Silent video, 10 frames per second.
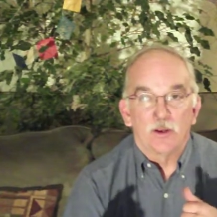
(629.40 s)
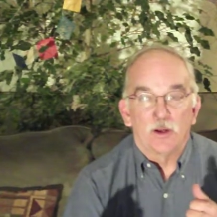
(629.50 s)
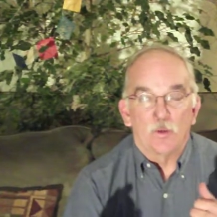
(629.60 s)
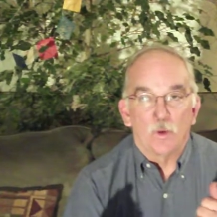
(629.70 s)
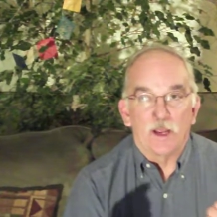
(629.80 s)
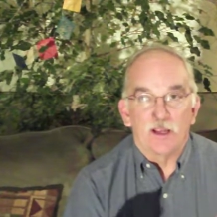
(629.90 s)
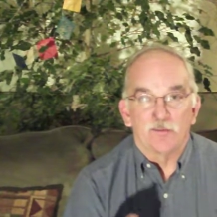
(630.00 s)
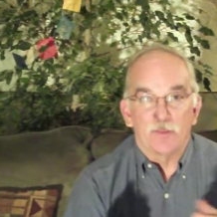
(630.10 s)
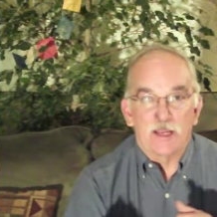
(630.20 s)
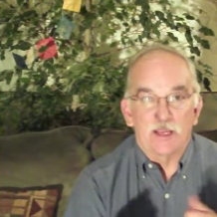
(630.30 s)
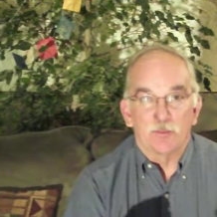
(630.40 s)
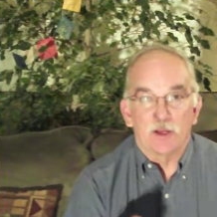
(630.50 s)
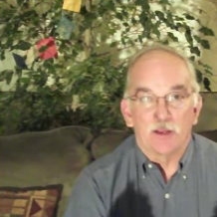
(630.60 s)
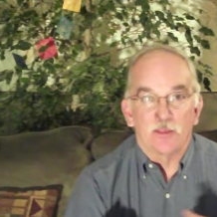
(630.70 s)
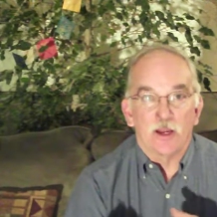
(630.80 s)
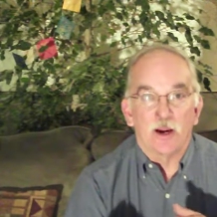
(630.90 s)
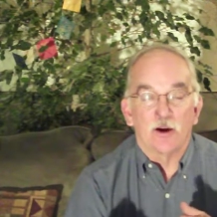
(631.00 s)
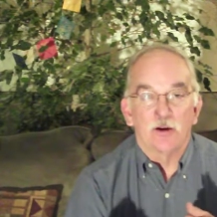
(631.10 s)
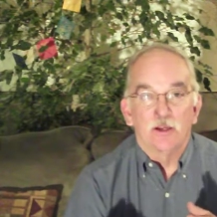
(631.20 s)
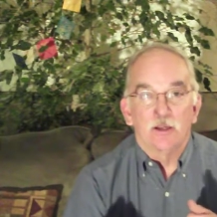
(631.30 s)
way of making money
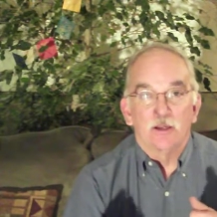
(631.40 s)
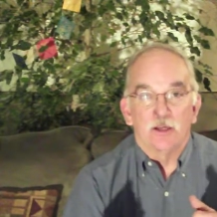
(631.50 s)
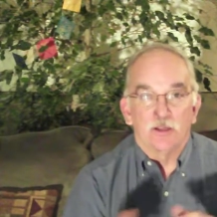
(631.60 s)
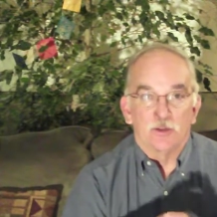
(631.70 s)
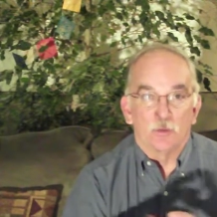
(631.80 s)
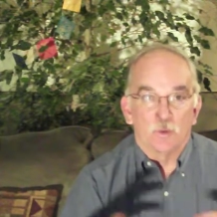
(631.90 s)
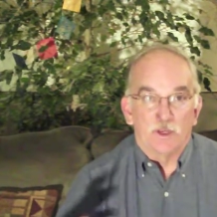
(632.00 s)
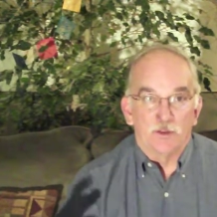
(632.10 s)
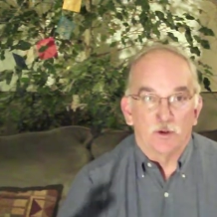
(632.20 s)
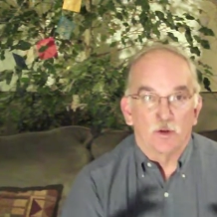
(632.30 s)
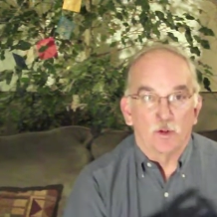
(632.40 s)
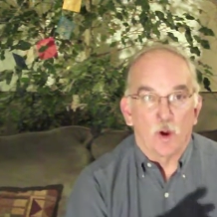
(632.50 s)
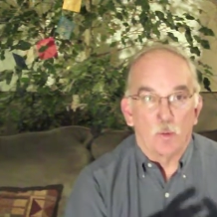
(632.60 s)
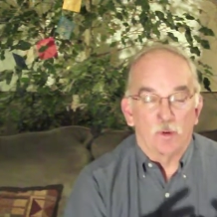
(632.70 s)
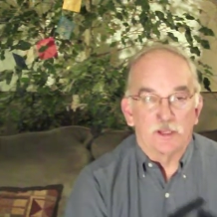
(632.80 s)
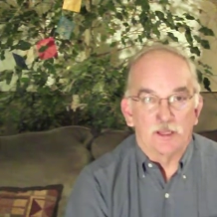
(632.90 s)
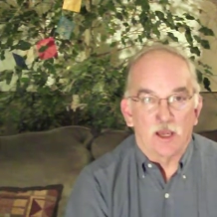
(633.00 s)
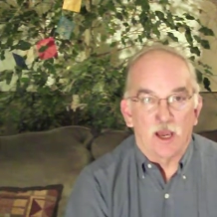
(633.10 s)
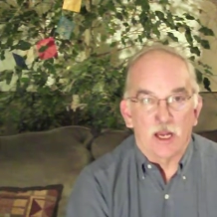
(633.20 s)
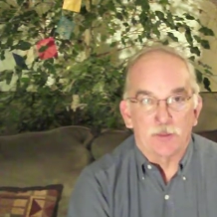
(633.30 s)
there in the global
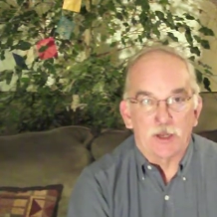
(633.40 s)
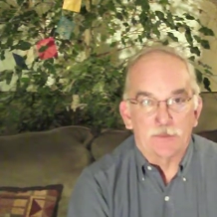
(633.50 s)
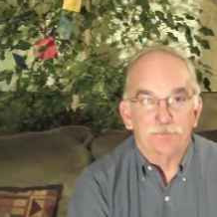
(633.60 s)
economy,